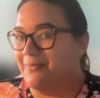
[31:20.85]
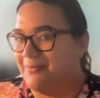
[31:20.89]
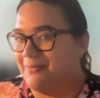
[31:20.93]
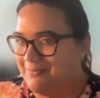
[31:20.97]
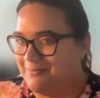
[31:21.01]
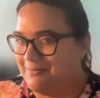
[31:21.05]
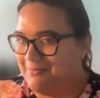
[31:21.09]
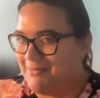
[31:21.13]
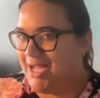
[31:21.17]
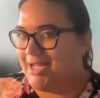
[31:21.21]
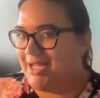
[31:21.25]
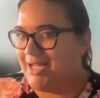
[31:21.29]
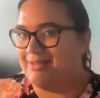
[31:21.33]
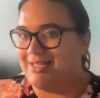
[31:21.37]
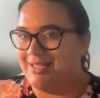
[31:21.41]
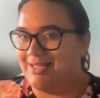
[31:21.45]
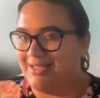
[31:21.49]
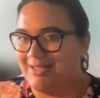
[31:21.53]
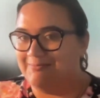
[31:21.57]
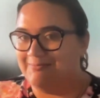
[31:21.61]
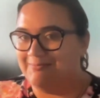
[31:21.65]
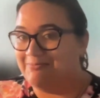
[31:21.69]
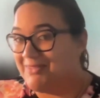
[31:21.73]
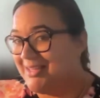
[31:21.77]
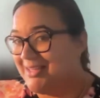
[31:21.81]
Not
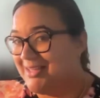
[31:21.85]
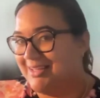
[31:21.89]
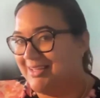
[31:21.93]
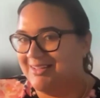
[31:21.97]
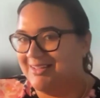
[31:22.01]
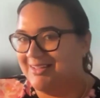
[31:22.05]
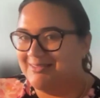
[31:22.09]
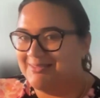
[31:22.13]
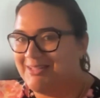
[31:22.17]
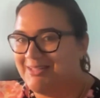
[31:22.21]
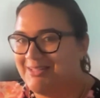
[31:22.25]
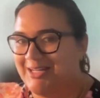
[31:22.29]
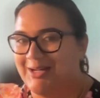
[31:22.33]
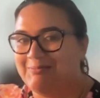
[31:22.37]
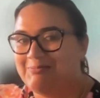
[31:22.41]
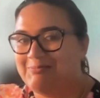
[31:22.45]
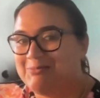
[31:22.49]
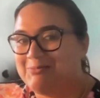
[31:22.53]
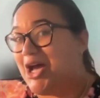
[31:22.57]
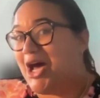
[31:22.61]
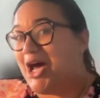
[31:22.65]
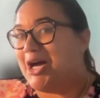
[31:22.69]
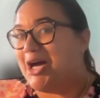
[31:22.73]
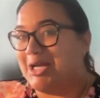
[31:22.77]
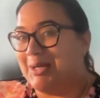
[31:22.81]
to
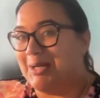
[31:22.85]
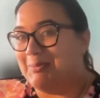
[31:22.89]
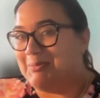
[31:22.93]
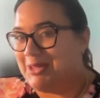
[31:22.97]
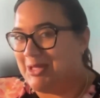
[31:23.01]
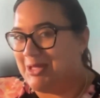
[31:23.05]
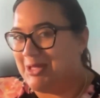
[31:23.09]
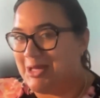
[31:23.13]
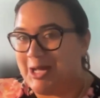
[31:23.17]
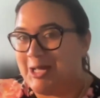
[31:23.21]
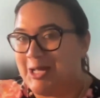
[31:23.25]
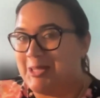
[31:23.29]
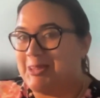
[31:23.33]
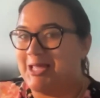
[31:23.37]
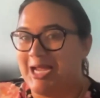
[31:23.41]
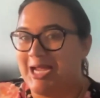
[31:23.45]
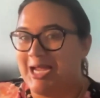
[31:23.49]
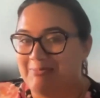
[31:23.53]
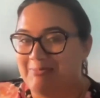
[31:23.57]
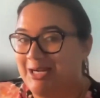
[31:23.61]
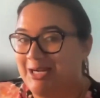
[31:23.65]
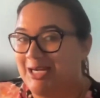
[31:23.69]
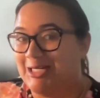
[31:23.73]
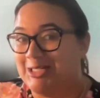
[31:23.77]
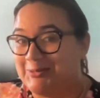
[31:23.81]
talk up the
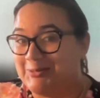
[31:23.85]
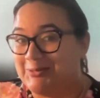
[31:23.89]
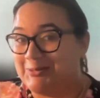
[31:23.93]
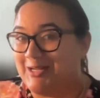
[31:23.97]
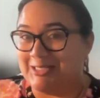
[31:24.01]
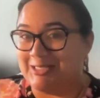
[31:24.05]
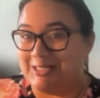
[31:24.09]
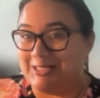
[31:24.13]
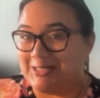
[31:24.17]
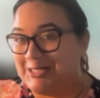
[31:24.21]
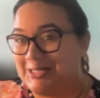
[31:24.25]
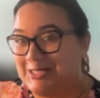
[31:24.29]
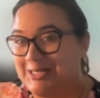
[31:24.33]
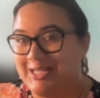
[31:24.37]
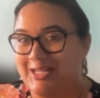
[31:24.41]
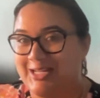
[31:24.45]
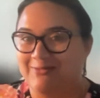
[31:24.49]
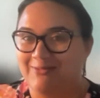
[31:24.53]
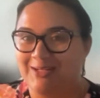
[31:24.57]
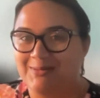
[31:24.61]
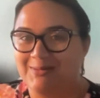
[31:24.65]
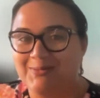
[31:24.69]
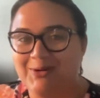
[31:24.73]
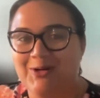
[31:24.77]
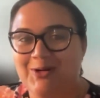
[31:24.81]
online parish register
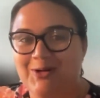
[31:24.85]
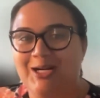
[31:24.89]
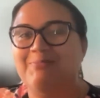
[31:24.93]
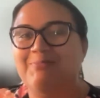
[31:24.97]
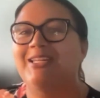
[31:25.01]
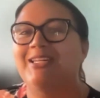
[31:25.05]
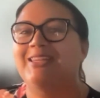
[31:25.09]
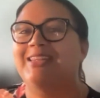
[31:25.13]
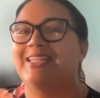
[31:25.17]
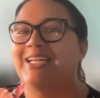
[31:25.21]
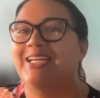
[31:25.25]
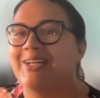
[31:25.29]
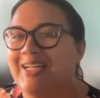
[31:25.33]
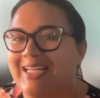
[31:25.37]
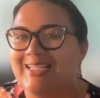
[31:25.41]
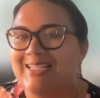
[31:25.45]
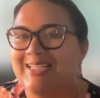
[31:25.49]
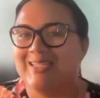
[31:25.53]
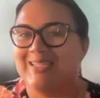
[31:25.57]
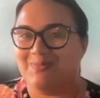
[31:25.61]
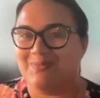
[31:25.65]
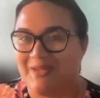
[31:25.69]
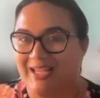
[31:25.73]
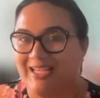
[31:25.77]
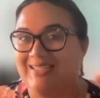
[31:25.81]
even more, but there
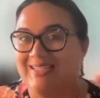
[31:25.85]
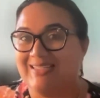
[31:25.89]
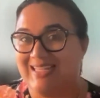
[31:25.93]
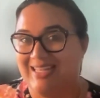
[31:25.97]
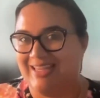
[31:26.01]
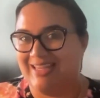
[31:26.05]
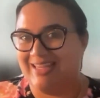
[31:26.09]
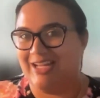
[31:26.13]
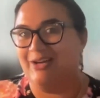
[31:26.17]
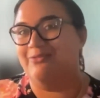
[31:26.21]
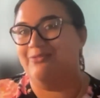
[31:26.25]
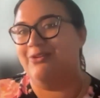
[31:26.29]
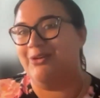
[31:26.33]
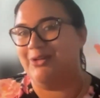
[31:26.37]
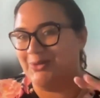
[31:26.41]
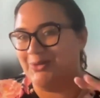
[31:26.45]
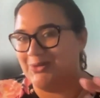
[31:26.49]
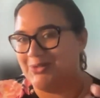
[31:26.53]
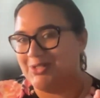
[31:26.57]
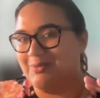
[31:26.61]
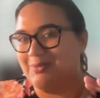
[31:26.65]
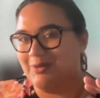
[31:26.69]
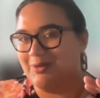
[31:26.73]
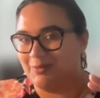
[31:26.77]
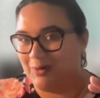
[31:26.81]
is space in there for you
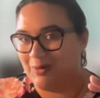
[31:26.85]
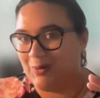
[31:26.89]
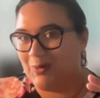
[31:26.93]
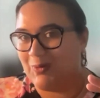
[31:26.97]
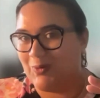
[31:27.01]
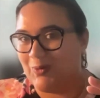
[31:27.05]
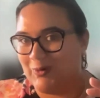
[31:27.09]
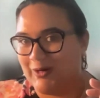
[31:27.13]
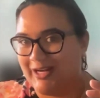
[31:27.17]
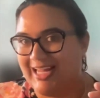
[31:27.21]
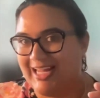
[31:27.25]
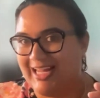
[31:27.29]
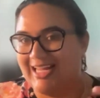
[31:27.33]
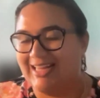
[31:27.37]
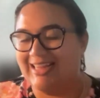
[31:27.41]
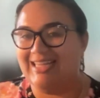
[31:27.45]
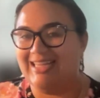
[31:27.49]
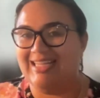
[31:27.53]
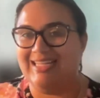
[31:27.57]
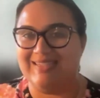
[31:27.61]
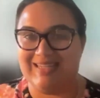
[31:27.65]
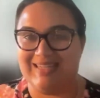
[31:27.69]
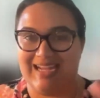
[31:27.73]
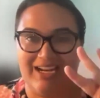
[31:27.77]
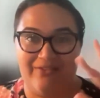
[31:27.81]
to be recording
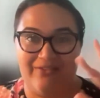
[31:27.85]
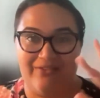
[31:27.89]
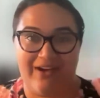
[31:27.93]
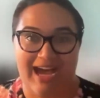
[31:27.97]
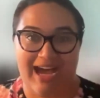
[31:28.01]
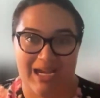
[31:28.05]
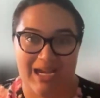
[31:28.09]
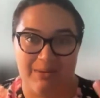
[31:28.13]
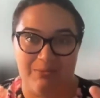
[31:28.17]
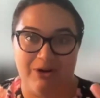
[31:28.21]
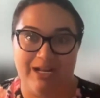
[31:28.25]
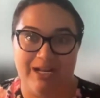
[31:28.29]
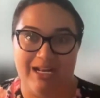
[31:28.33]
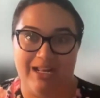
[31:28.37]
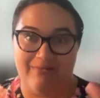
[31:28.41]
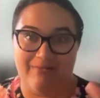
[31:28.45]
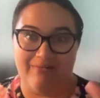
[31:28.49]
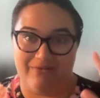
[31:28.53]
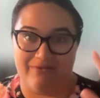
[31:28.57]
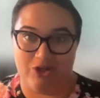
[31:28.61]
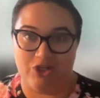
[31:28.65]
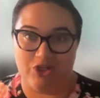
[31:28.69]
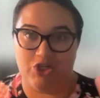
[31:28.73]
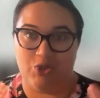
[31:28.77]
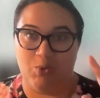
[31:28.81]
this kind of hybrid and
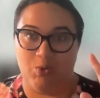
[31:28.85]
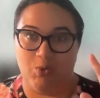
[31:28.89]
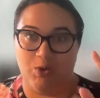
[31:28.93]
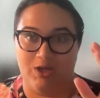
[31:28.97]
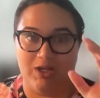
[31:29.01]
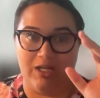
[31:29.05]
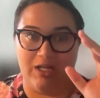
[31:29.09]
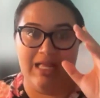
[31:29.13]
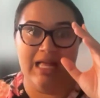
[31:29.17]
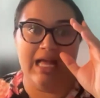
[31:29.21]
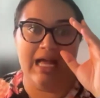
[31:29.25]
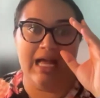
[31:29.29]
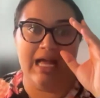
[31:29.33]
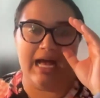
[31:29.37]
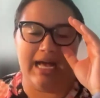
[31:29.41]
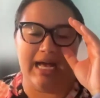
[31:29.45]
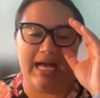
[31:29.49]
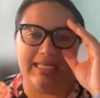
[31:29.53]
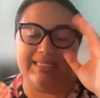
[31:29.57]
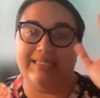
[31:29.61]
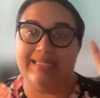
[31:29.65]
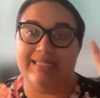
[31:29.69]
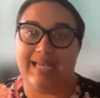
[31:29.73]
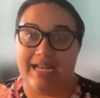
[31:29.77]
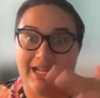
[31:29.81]
virtual
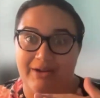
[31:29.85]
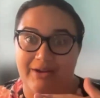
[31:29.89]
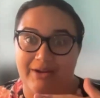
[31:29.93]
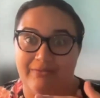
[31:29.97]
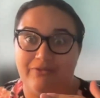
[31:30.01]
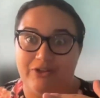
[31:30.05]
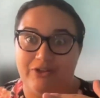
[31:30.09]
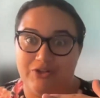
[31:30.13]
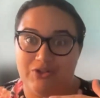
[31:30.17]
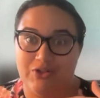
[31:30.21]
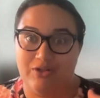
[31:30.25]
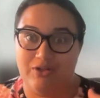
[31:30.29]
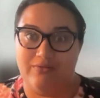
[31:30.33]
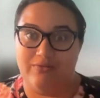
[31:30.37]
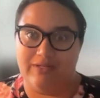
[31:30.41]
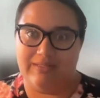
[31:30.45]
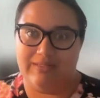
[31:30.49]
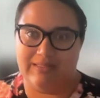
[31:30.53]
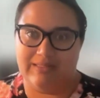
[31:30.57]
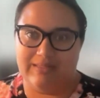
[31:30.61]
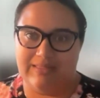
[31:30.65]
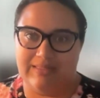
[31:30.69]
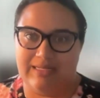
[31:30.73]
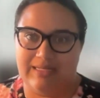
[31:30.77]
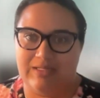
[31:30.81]
setting for
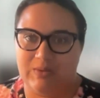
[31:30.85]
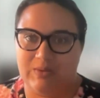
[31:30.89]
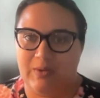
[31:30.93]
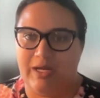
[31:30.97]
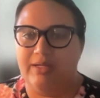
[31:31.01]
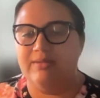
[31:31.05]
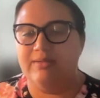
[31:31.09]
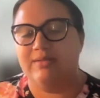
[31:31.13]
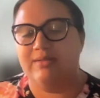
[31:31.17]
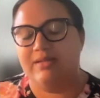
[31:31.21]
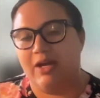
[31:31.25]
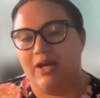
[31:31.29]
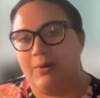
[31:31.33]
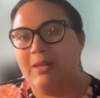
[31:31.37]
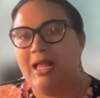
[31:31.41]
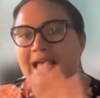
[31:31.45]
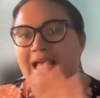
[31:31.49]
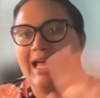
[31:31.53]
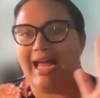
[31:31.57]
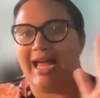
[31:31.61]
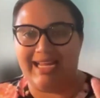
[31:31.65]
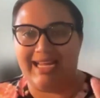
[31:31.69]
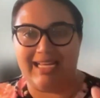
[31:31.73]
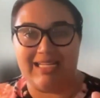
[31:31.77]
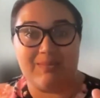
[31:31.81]
services as well. So
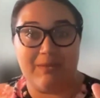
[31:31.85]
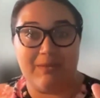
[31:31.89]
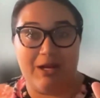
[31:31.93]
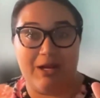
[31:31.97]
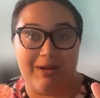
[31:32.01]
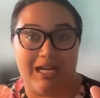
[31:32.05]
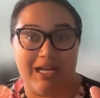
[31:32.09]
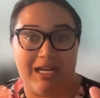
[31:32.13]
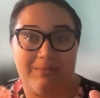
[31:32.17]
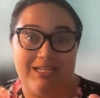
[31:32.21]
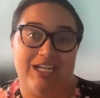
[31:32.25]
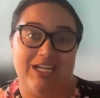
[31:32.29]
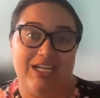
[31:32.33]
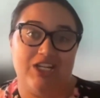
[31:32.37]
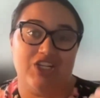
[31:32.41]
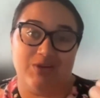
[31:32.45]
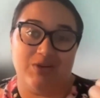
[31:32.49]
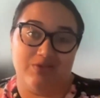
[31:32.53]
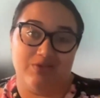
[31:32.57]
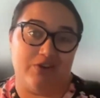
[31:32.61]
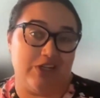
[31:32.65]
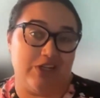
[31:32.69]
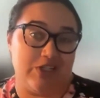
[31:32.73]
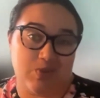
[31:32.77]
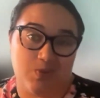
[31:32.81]
I guess my recommendation
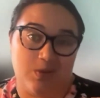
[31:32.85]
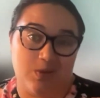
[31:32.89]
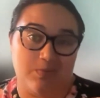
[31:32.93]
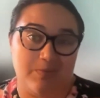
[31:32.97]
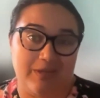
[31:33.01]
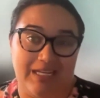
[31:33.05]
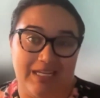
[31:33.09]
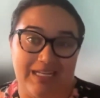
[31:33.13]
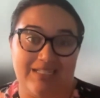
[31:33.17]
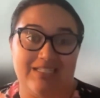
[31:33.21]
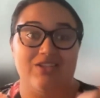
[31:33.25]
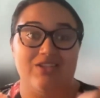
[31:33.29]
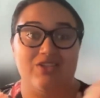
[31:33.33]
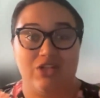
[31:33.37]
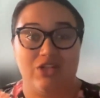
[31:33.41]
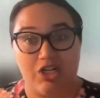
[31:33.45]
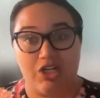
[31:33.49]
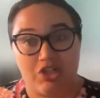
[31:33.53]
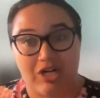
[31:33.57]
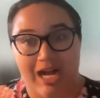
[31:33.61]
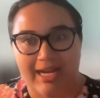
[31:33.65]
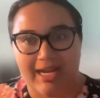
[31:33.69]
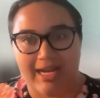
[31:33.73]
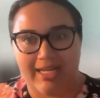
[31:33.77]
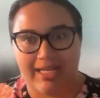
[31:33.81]
first would be to start
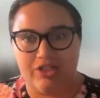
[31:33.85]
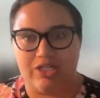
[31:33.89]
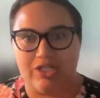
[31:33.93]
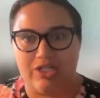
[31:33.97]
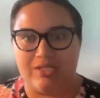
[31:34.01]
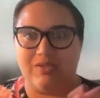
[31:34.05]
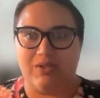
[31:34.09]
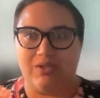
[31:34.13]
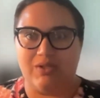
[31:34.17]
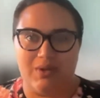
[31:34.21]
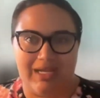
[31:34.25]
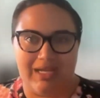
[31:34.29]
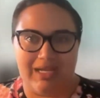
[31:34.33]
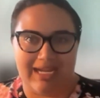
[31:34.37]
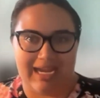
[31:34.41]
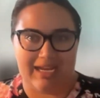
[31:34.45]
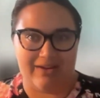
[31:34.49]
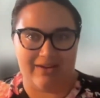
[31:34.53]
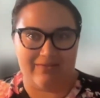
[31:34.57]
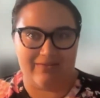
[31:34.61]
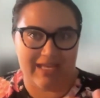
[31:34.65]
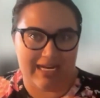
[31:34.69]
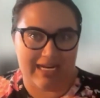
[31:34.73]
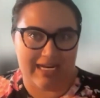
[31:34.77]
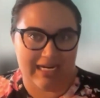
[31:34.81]
tracking, just so you can kind
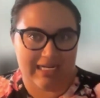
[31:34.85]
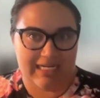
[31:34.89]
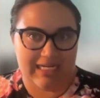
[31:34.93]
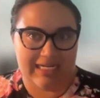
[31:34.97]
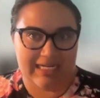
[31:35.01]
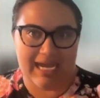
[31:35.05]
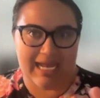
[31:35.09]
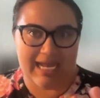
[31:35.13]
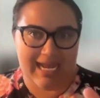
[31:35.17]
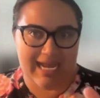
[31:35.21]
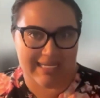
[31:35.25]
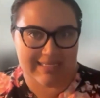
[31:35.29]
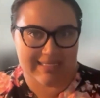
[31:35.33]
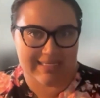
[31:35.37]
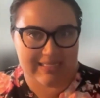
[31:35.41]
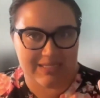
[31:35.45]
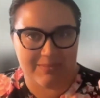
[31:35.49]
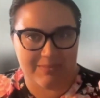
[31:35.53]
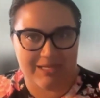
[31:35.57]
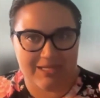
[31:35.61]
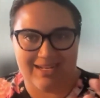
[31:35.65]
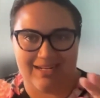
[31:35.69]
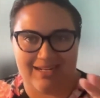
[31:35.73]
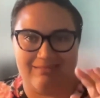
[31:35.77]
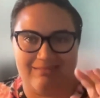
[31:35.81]
of get a gut
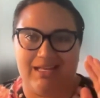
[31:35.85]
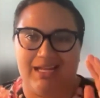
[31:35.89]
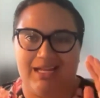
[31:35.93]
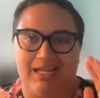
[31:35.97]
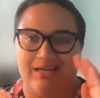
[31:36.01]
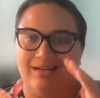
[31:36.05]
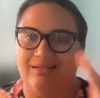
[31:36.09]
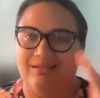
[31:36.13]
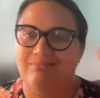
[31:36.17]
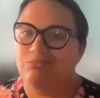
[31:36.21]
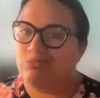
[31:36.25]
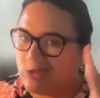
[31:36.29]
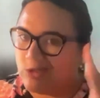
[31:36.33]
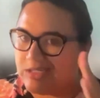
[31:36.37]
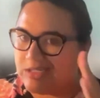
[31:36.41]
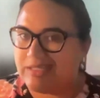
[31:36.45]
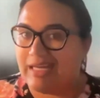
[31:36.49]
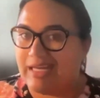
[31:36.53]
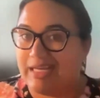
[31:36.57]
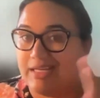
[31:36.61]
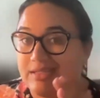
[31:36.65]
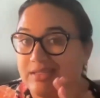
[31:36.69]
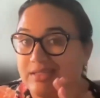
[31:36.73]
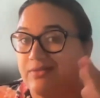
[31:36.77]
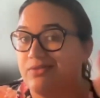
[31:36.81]
estimate. And then worst
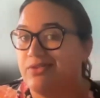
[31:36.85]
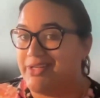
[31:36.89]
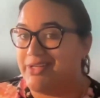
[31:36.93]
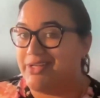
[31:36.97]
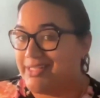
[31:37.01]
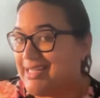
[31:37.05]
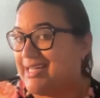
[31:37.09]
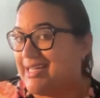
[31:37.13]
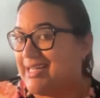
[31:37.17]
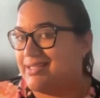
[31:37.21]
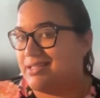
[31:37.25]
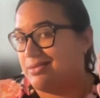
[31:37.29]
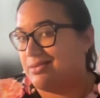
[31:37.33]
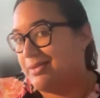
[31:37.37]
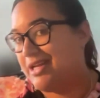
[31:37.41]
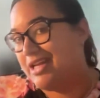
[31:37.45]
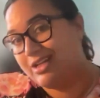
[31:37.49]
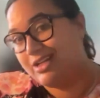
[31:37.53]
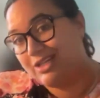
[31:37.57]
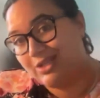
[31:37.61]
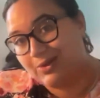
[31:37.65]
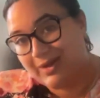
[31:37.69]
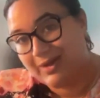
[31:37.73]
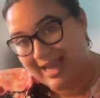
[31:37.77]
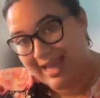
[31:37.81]
case, if you need to estimate
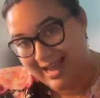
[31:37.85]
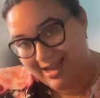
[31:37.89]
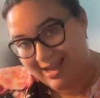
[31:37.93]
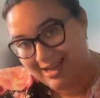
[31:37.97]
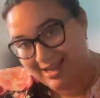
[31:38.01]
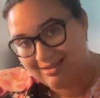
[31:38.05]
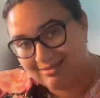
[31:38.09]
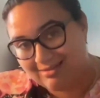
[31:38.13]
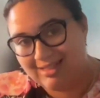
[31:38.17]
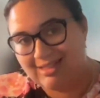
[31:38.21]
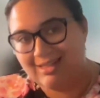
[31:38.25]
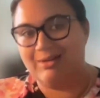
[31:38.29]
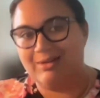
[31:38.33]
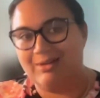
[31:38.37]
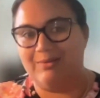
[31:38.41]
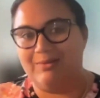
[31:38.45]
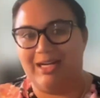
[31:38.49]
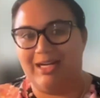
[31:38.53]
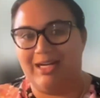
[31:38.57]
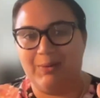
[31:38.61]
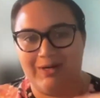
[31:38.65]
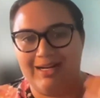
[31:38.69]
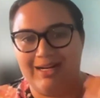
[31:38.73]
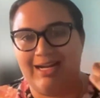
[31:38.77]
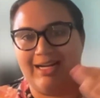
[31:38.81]
it, you can, right?
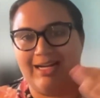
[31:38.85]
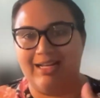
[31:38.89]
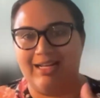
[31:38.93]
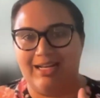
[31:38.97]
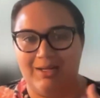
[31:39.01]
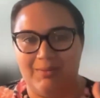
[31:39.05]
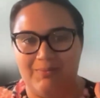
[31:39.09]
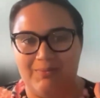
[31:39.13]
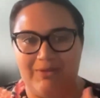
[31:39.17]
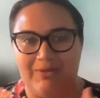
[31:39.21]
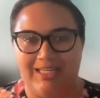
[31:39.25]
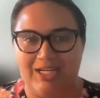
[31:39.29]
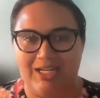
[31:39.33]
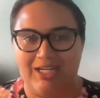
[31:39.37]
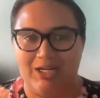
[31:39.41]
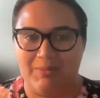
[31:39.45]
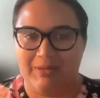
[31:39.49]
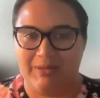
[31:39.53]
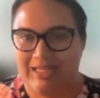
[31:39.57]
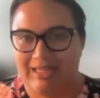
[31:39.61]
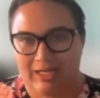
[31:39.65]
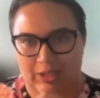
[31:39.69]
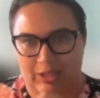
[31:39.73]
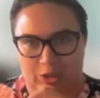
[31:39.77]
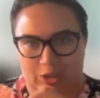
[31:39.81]
We're not going to be here
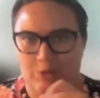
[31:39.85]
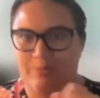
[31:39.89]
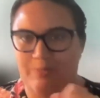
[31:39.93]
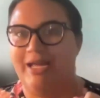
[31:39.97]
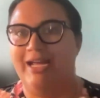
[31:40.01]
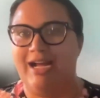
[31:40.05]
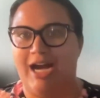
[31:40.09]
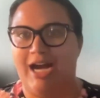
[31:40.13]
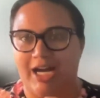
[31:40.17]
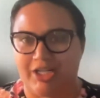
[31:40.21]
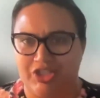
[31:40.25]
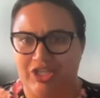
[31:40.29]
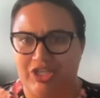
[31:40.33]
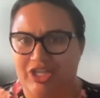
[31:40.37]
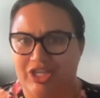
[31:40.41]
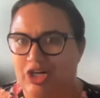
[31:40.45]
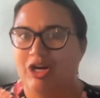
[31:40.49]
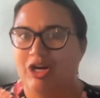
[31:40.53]
being like, oh my gosh,